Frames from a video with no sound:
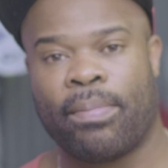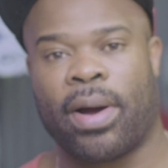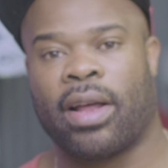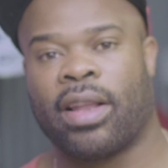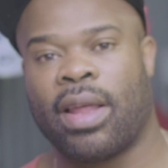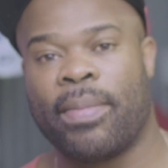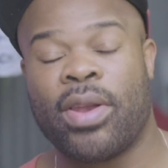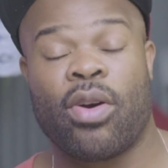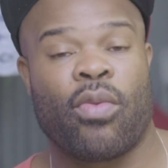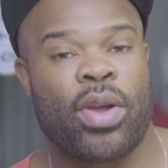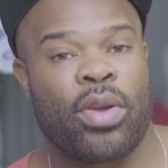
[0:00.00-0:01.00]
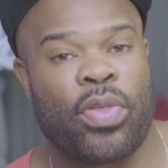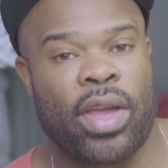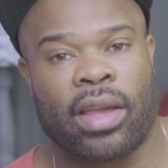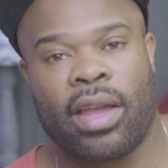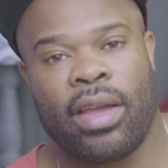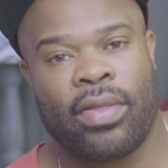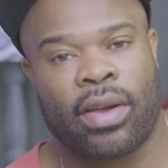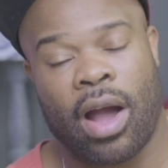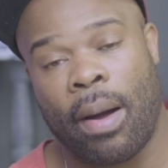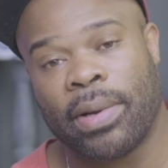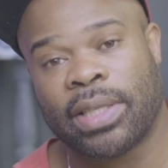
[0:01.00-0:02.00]
but let me know what you think in the
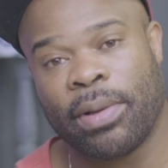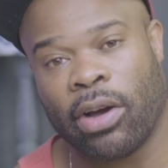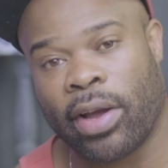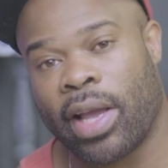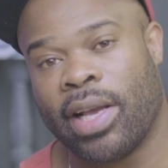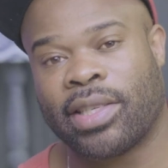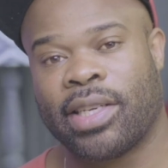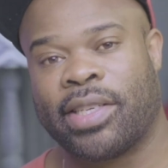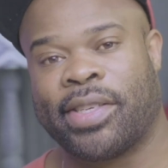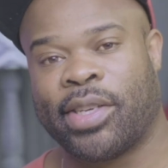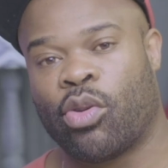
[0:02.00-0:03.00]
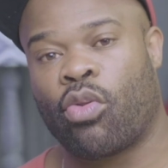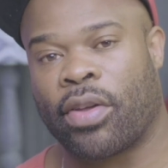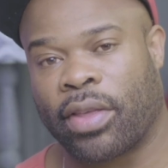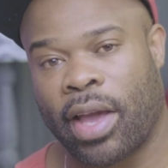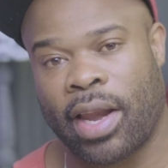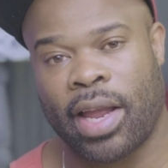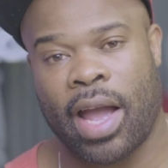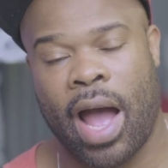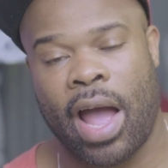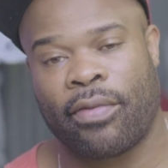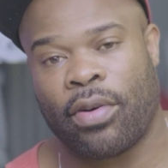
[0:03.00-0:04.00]
comments below. Is it still worth getting an
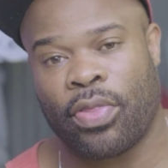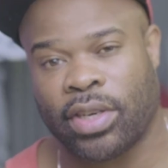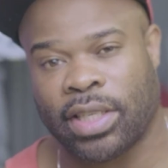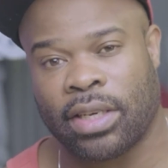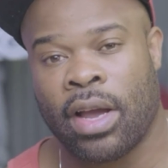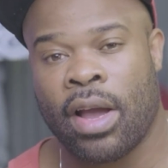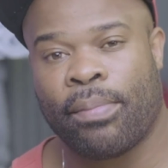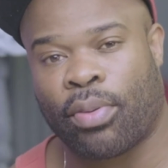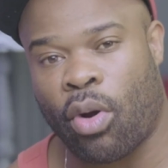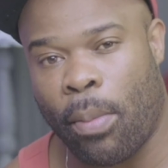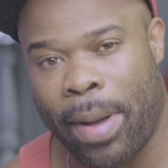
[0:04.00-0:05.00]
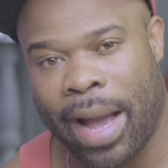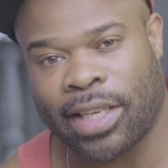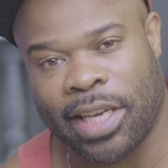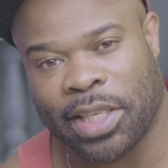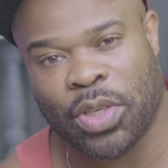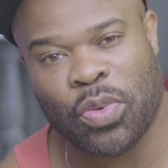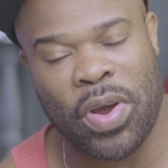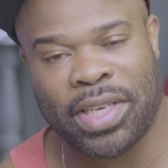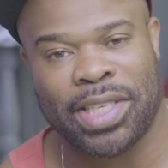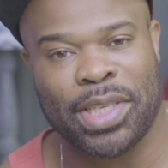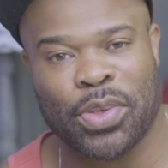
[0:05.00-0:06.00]
iPhone 13 Pro Max in
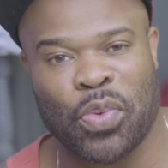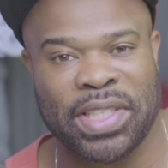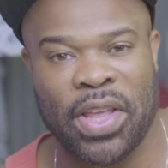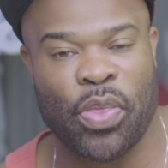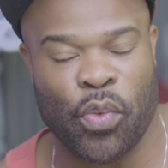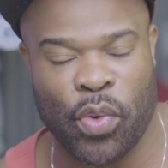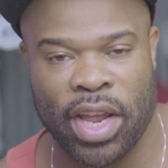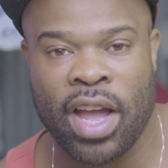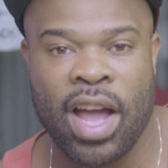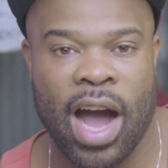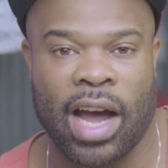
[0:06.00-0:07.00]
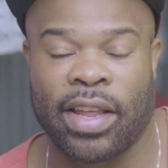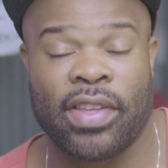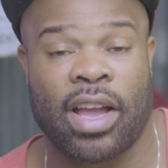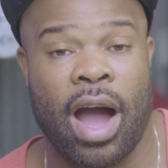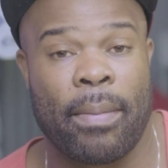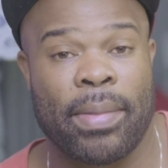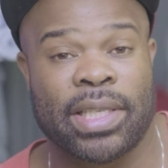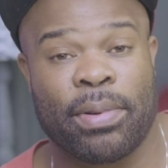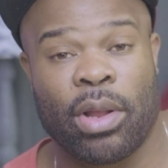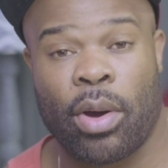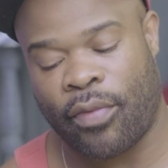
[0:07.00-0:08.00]
2023? Leave the comments
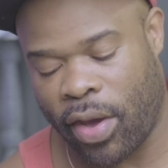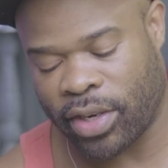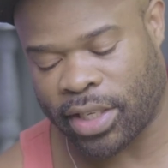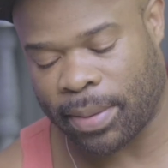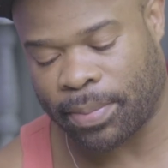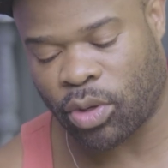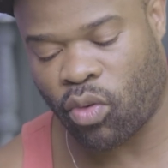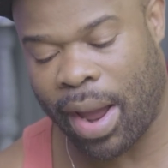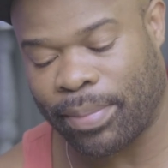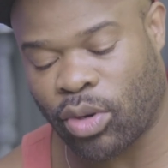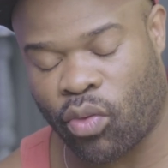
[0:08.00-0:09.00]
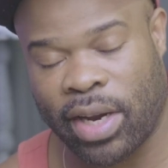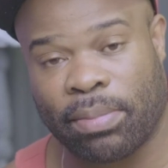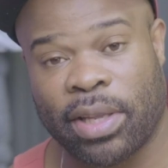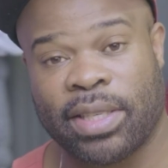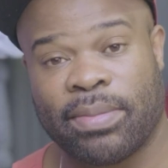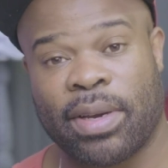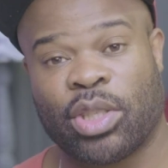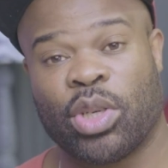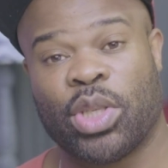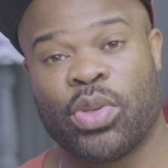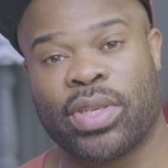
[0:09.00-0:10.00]
below. If you haven't subscribed already, please make
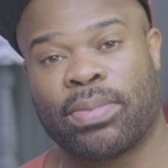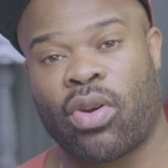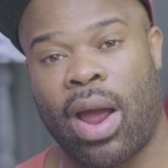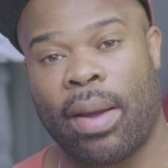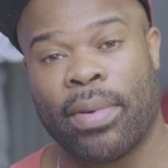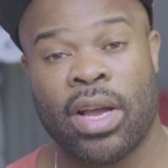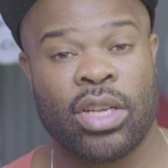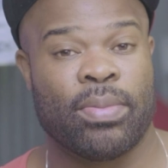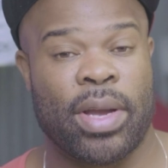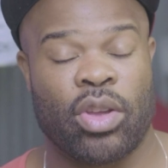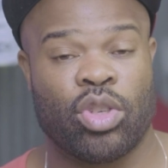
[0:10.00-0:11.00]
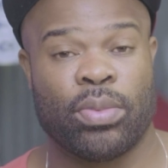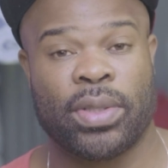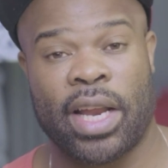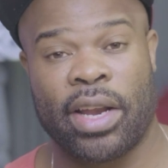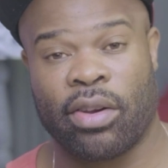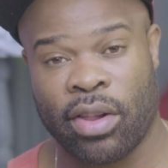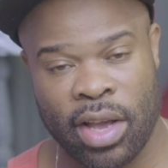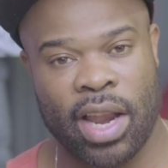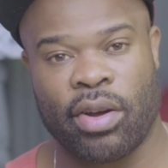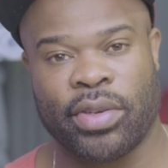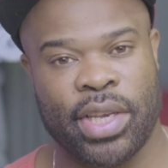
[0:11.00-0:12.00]
sure to subscribe to my YouTube channel, and I'll